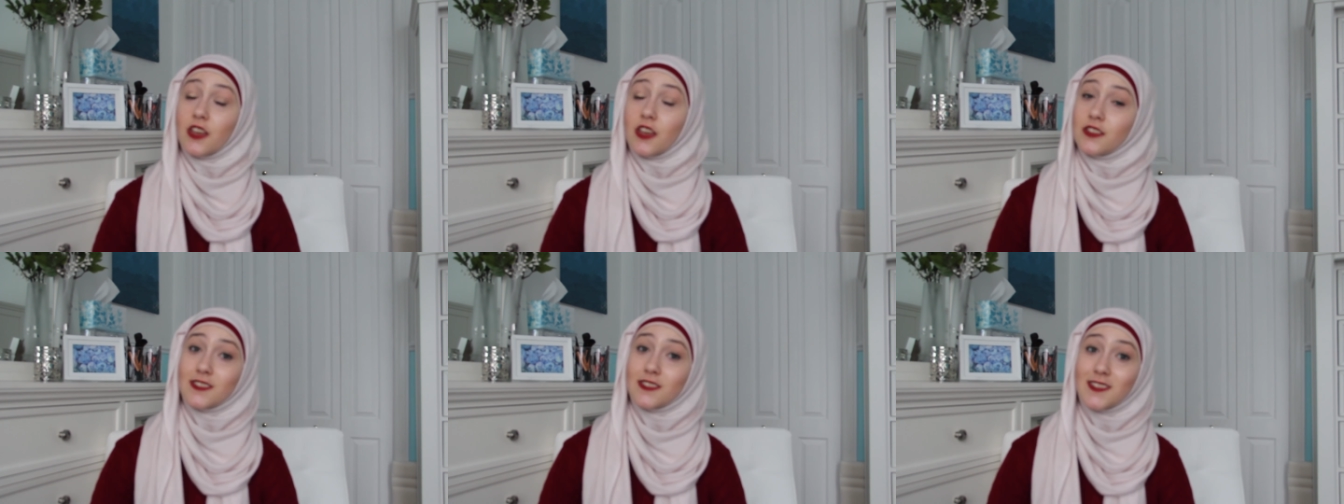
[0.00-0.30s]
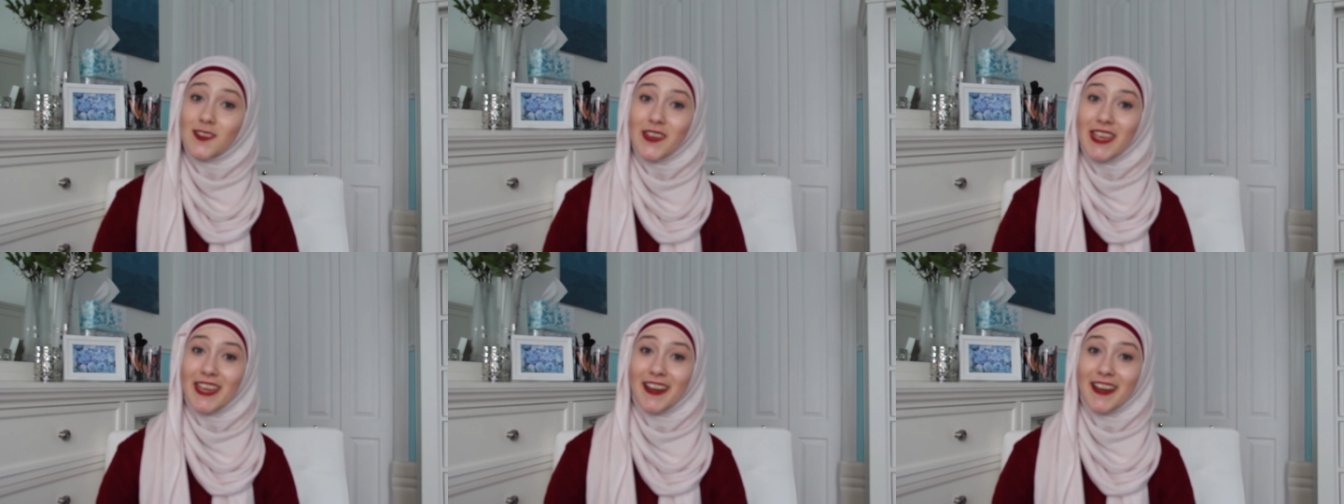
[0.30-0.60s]
So
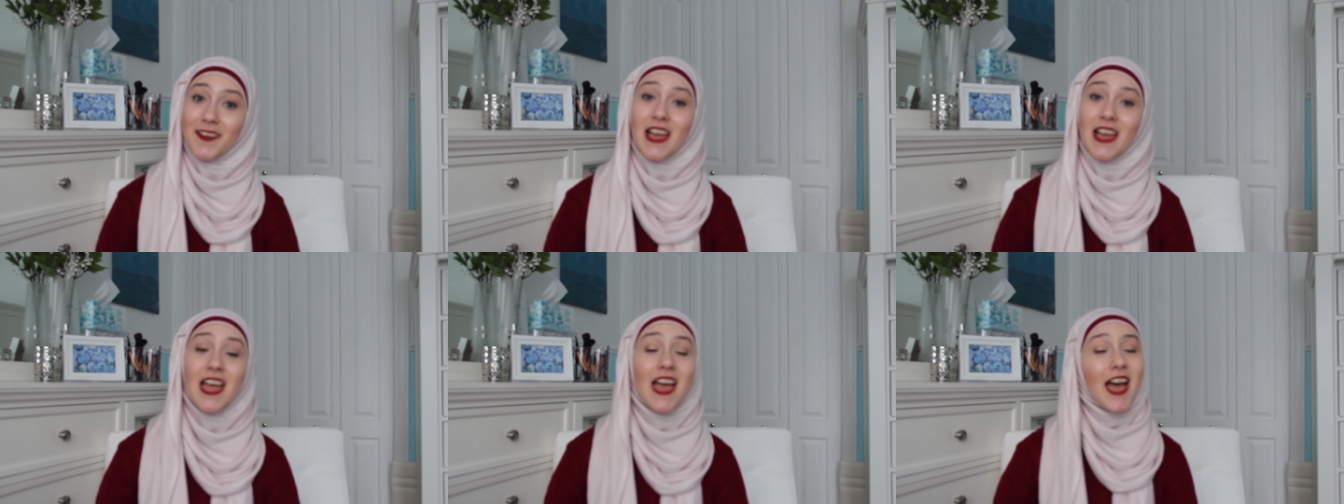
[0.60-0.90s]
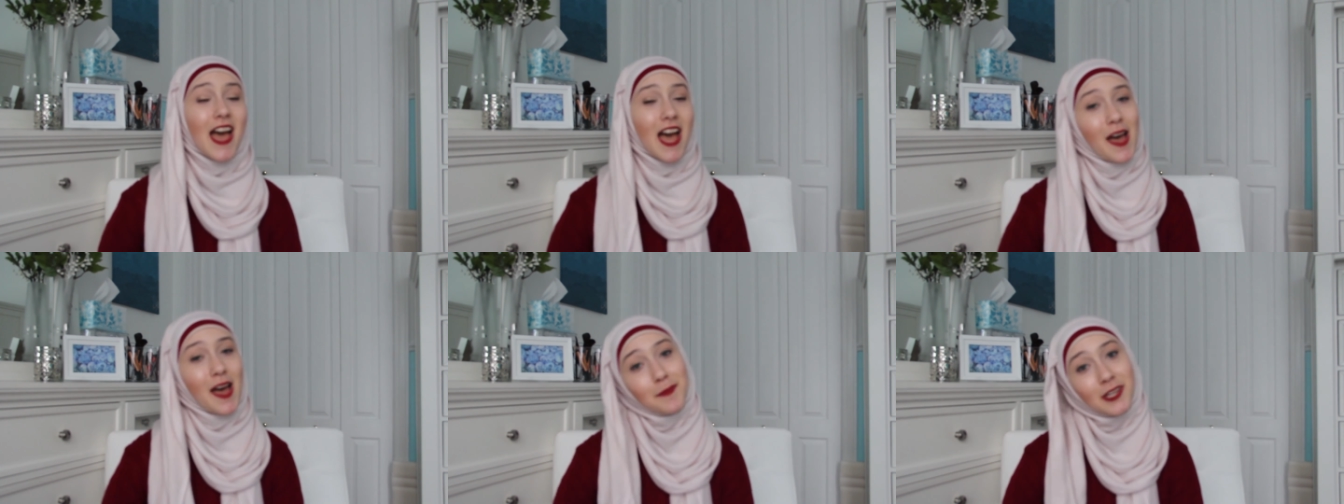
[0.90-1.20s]
yeah,
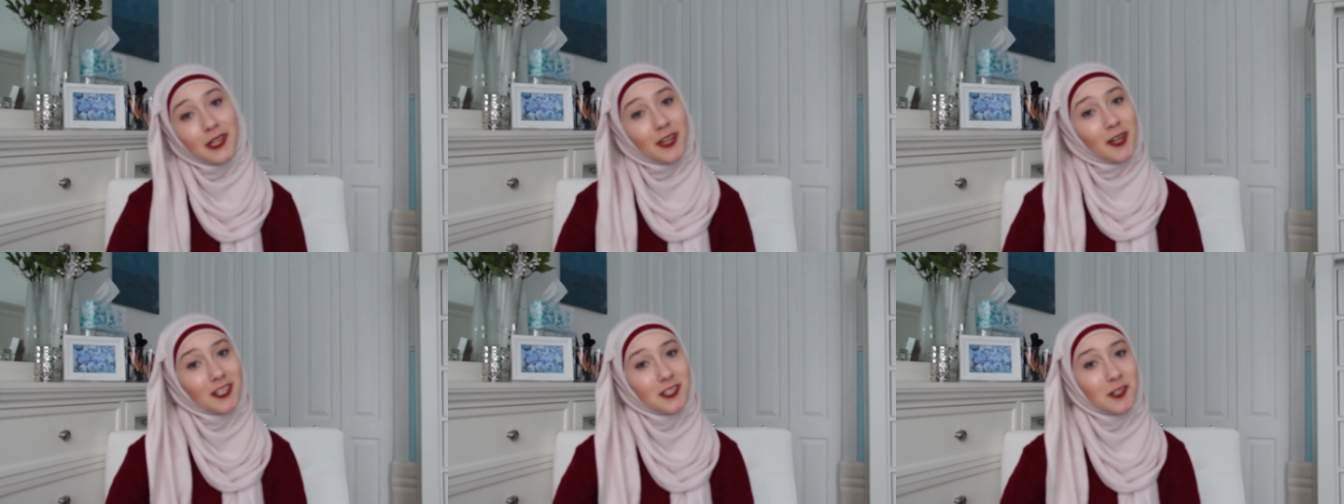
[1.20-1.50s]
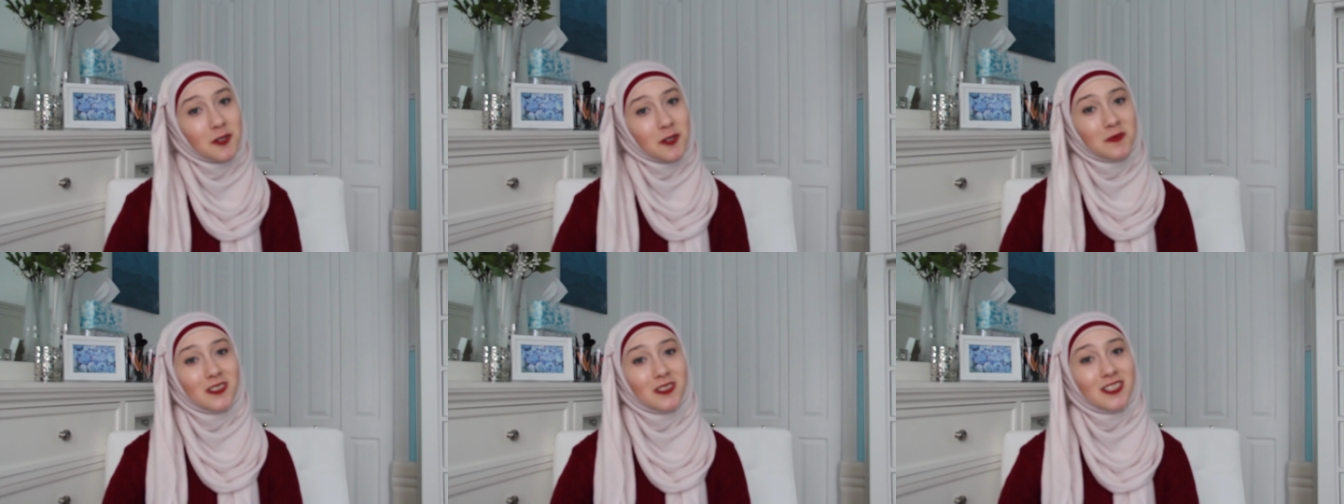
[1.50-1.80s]
happy
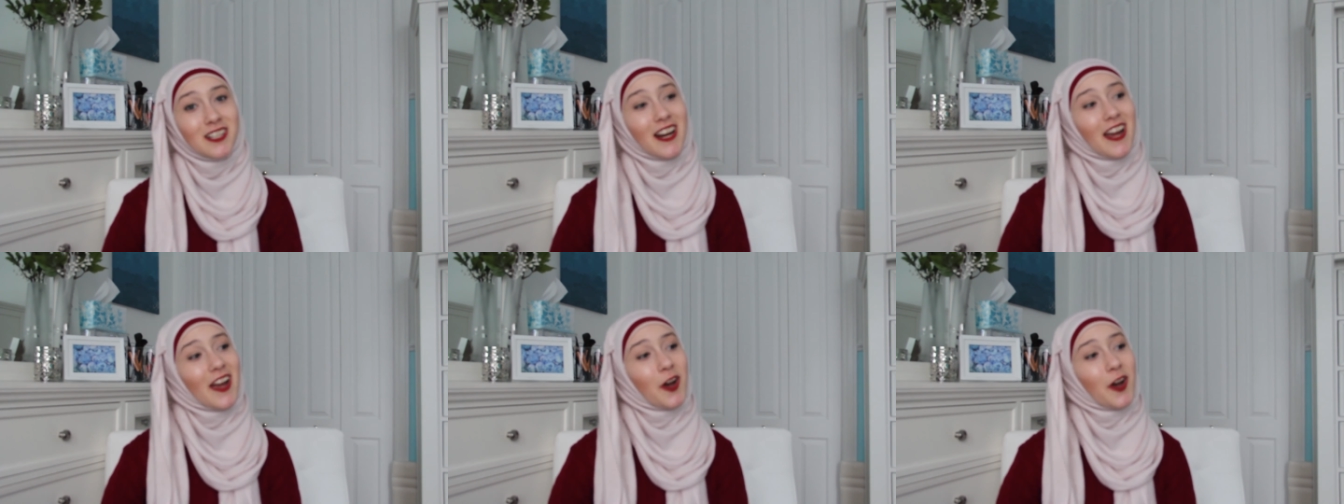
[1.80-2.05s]
October.